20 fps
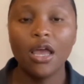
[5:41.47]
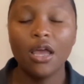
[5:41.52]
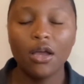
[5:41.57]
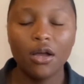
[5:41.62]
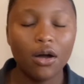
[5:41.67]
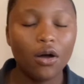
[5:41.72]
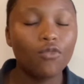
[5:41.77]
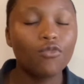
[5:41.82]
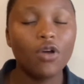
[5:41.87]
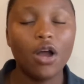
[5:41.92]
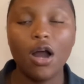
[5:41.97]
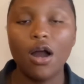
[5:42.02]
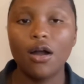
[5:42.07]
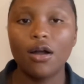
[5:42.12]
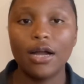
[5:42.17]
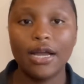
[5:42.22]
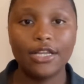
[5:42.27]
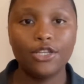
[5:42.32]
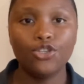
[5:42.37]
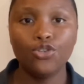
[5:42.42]

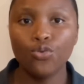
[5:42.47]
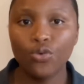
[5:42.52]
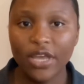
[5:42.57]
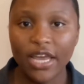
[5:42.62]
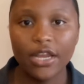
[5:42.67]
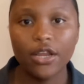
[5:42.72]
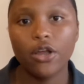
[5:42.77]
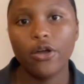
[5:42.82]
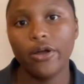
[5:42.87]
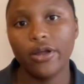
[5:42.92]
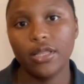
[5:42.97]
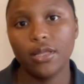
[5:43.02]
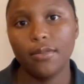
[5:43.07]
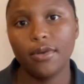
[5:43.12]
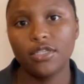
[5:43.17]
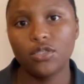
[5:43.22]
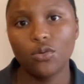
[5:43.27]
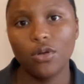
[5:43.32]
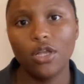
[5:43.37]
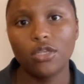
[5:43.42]
wrong, and you can correct them
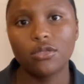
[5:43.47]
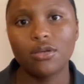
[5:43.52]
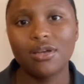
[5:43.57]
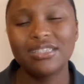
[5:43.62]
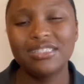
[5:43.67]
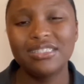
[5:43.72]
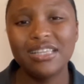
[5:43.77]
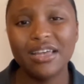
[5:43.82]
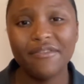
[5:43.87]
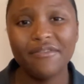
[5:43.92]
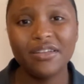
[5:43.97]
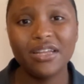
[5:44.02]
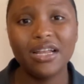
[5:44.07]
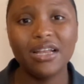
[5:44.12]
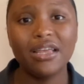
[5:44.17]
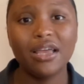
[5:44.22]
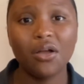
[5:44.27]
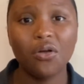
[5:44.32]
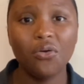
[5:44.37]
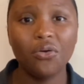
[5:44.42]
as well. So it's
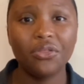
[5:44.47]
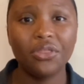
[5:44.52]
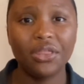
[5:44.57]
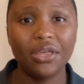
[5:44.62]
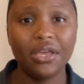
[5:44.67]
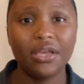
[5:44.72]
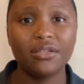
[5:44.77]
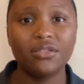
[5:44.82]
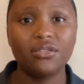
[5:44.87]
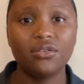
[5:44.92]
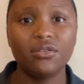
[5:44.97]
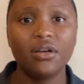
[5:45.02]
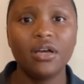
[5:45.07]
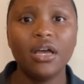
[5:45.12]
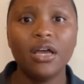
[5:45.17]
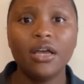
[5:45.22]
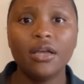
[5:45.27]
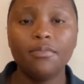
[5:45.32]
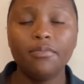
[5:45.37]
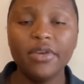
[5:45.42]
definitely a good thing to
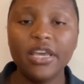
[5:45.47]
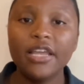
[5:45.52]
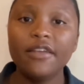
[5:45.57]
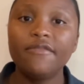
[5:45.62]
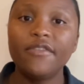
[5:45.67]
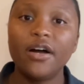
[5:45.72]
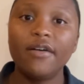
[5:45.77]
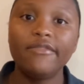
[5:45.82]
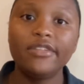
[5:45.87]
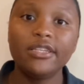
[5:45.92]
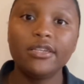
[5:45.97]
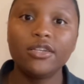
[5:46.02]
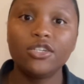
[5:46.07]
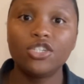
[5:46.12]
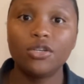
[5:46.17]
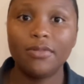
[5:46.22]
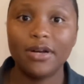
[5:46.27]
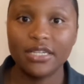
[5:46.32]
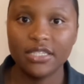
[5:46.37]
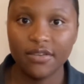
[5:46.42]
be involved in
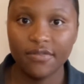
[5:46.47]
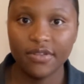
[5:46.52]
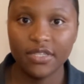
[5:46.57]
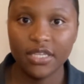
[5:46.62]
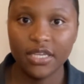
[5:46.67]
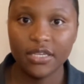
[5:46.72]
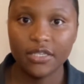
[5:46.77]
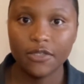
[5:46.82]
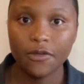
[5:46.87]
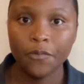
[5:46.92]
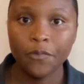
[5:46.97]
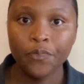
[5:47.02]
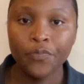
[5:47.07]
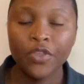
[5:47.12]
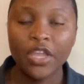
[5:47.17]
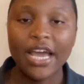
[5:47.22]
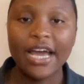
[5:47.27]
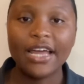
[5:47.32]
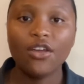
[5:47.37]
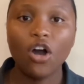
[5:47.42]
leadership activities.
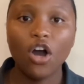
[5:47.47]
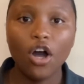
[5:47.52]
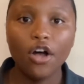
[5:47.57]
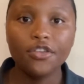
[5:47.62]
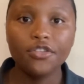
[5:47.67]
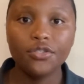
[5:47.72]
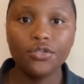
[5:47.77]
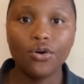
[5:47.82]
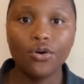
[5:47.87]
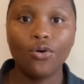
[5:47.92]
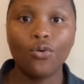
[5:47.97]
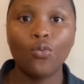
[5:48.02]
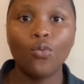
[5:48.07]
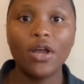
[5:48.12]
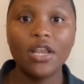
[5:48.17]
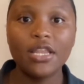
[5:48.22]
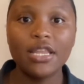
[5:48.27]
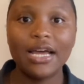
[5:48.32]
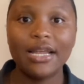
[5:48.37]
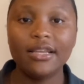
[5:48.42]
And also,
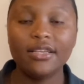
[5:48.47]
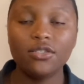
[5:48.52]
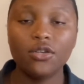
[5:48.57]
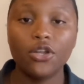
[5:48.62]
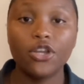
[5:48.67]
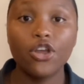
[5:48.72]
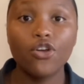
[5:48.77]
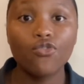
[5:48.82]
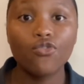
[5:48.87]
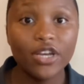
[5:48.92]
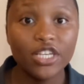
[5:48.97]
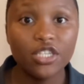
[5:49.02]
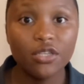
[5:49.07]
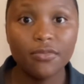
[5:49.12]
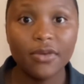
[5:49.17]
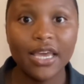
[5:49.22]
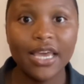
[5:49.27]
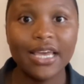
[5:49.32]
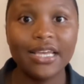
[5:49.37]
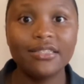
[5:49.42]
when that is on your
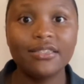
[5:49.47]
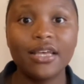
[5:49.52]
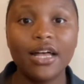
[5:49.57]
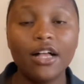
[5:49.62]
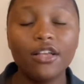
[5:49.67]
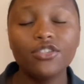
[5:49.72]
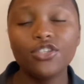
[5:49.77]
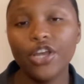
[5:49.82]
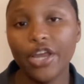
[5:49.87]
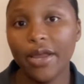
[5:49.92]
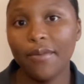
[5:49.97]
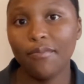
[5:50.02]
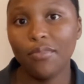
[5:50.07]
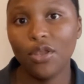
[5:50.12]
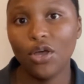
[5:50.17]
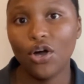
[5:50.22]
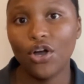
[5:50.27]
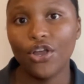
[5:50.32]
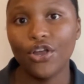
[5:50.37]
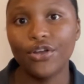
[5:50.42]
resume, it tells your
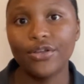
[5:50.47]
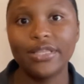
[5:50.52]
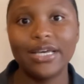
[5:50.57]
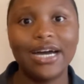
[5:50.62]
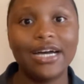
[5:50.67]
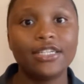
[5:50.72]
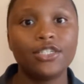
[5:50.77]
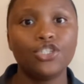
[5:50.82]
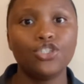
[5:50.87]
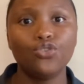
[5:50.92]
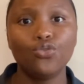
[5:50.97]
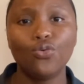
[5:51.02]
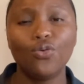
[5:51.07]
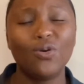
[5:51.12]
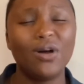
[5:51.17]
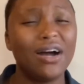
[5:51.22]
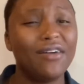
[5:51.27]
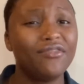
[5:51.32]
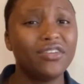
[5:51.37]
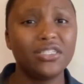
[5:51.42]
employer that
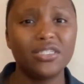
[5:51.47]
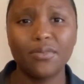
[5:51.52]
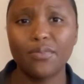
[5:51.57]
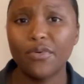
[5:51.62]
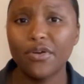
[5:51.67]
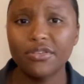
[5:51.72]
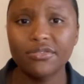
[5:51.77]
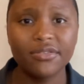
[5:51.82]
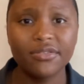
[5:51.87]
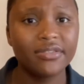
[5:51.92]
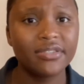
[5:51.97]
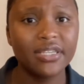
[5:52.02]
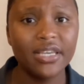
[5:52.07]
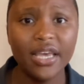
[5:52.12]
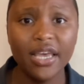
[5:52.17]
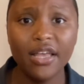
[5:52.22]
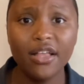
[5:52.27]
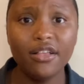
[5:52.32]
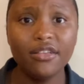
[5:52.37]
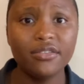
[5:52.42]
you have interpersonal
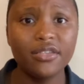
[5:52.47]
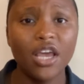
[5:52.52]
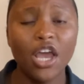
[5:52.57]
skills,